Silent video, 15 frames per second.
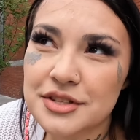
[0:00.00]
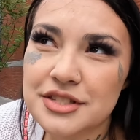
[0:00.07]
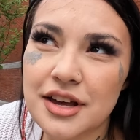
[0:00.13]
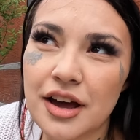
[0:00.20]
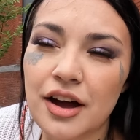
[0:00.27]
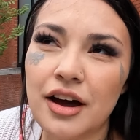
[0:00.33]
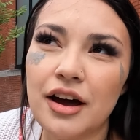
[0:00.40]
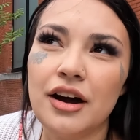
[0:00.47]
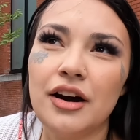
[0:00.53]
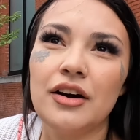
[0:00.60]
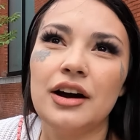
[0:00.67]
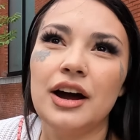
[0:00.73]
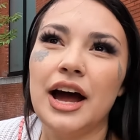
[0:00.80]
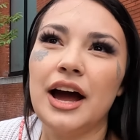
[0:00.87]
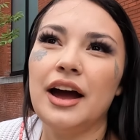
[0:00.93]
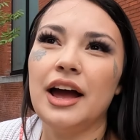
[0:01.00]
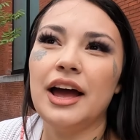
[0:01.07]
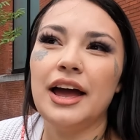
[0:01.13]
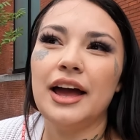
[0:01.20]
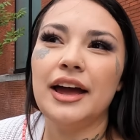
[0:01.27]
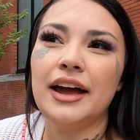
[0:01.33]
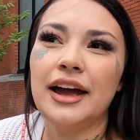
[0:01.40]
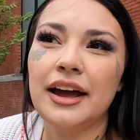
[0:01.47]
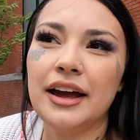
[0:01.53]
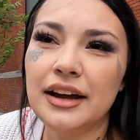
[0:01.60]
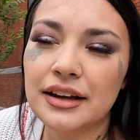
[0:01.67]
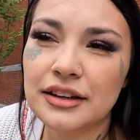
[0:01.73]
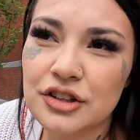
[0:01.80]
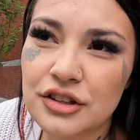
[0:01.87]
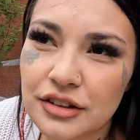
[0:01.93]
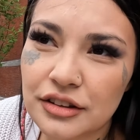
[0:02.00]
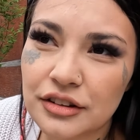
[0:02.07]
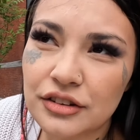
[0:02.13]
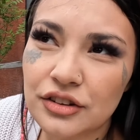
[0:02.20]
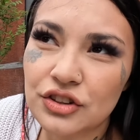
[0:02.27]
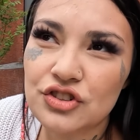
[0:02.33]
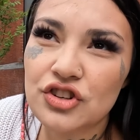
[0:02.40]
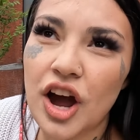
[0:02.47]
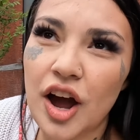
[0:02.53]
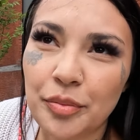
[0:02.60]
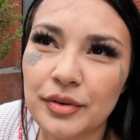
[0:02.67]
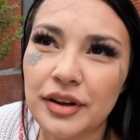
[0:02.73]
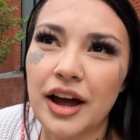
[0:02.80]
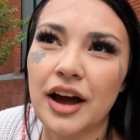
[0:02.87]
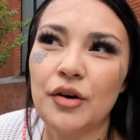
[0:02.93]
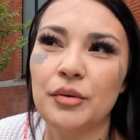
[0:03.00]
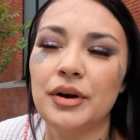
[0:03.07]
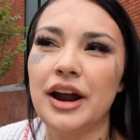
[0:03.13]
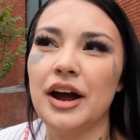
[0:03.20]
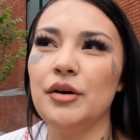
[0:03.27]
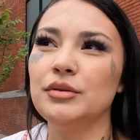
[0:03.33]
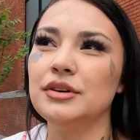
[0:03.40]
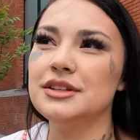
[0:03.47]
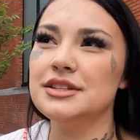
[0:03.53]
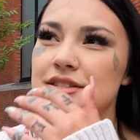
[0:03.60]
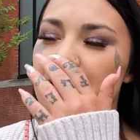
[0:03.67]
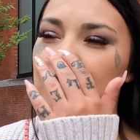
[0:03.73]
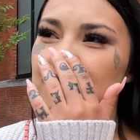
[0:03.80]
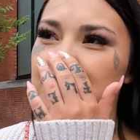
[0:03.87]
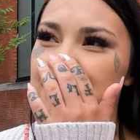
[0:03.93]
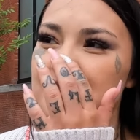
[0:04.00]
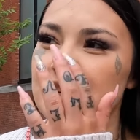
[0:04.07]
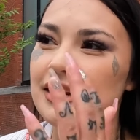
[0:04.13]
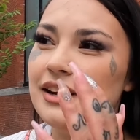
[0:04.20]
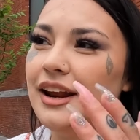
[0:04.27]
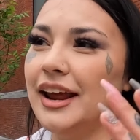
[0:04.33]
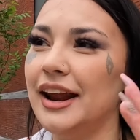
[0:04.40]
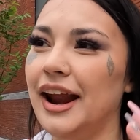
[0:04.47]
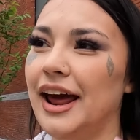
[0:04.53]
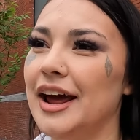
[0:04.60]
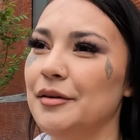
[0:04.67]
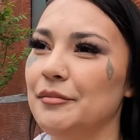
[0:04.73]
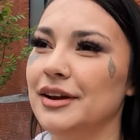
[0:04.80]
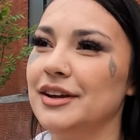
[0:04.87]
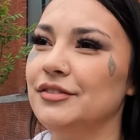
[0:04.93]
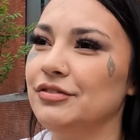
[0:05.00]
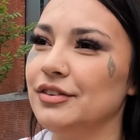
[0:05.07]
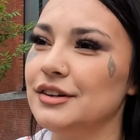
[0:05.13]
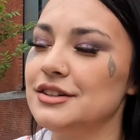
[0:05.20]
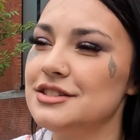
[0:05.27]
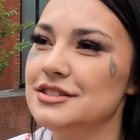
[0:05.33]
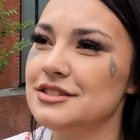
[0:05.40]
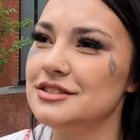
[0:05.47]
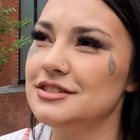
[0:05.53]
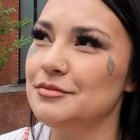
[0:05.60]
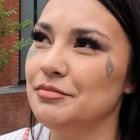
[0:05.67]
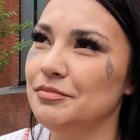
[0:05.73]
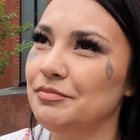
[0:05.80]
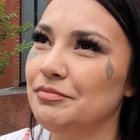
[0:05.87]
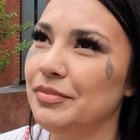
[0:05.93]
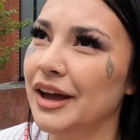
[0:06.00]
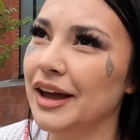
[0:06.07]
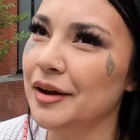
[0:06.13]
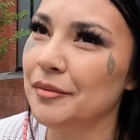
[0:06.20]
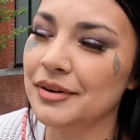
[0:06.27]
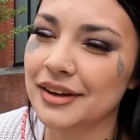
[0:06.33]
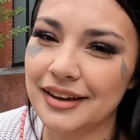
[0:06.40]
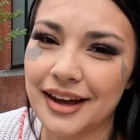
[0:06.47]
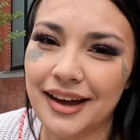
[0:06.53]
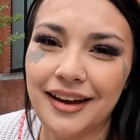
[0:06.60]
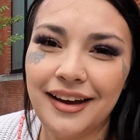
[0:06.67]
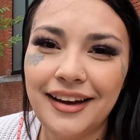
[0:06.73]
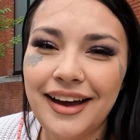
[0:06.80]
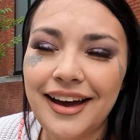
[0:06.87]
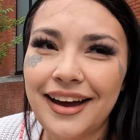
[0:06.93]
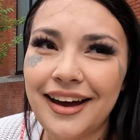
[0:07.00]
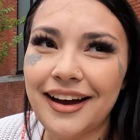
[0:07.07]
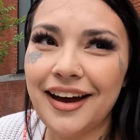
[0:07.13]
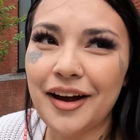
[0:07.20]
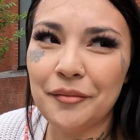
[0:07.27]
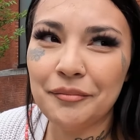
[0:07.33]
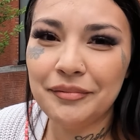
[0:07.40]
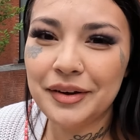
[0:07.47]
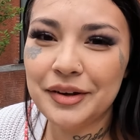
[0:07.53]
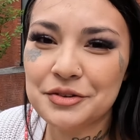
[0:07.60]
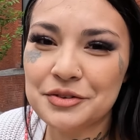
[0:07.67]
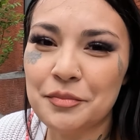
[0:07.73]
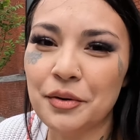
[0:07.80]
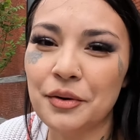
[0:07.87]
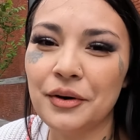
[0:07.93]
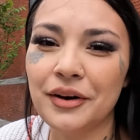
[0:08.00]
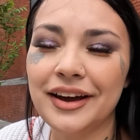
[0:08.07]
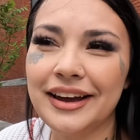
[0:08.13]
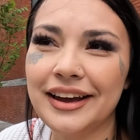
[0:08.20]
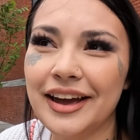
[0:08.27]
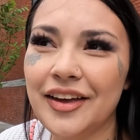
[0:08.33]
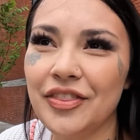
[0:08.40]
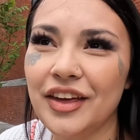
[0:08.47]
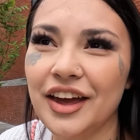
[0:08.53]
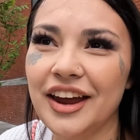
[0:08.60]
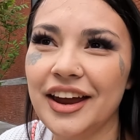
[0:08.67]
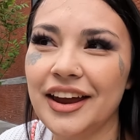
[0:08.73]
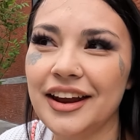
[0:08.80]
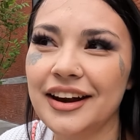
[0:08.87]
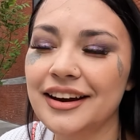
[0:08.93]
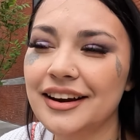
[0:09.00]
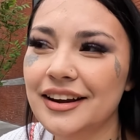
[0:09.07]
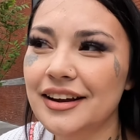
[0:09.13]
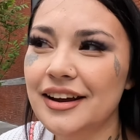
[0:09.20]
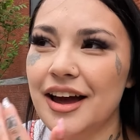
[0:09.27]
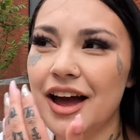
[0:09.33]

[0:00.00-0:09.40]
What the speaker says: So I dropped out when I was 17 and had my first baby. He was a boy. And then